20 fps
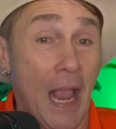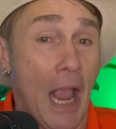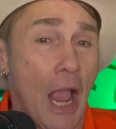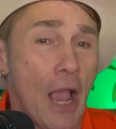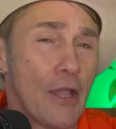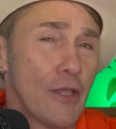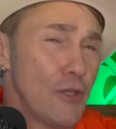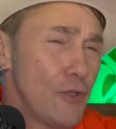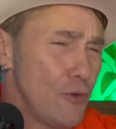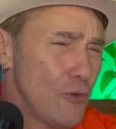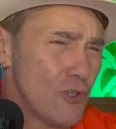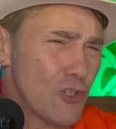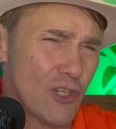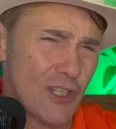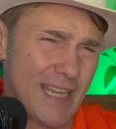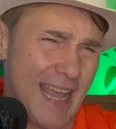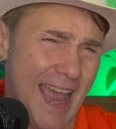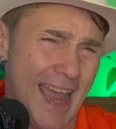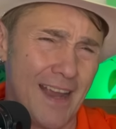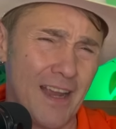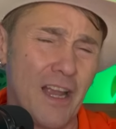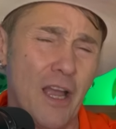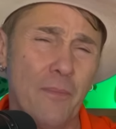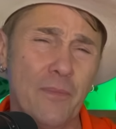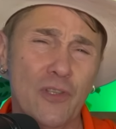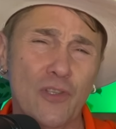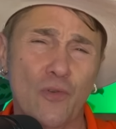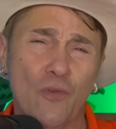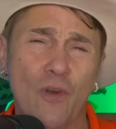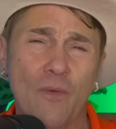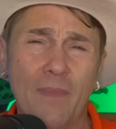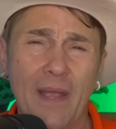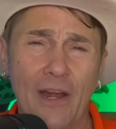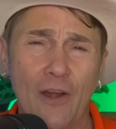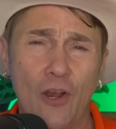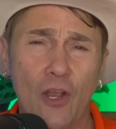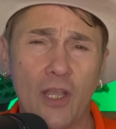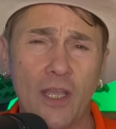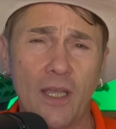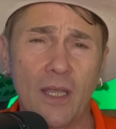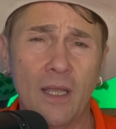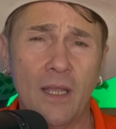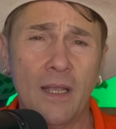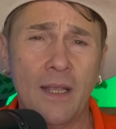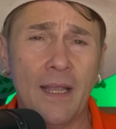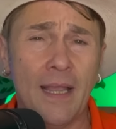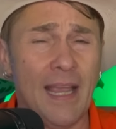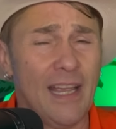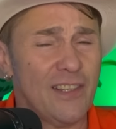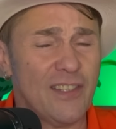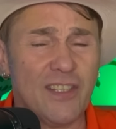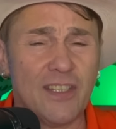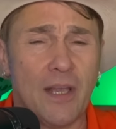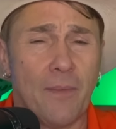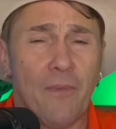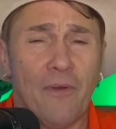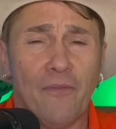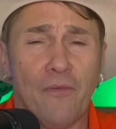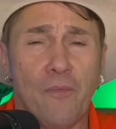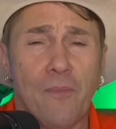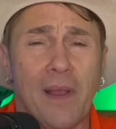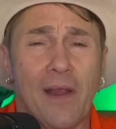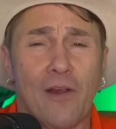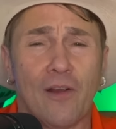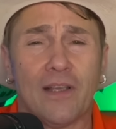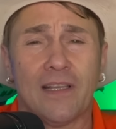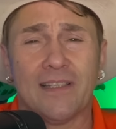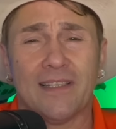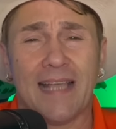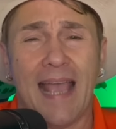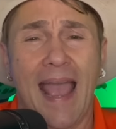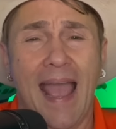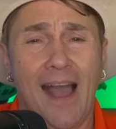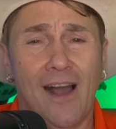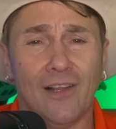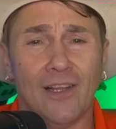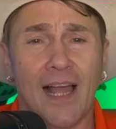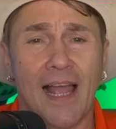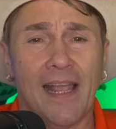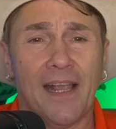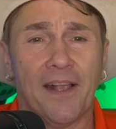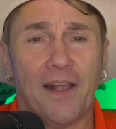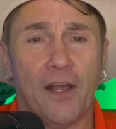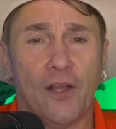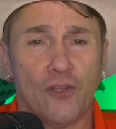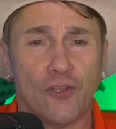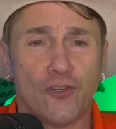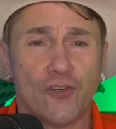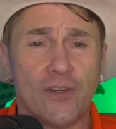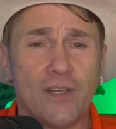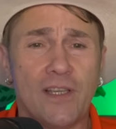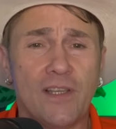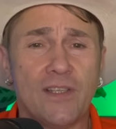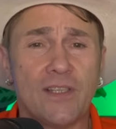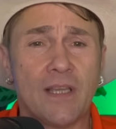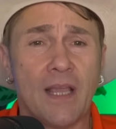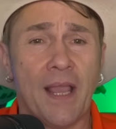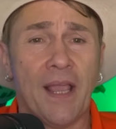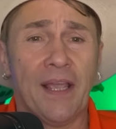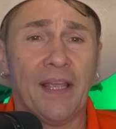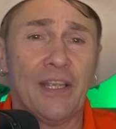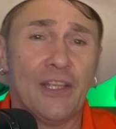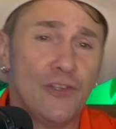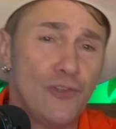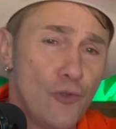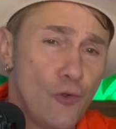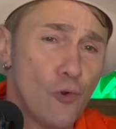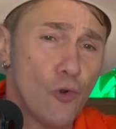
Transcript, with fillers: A huge attack coming to America and some of America's allied countries. New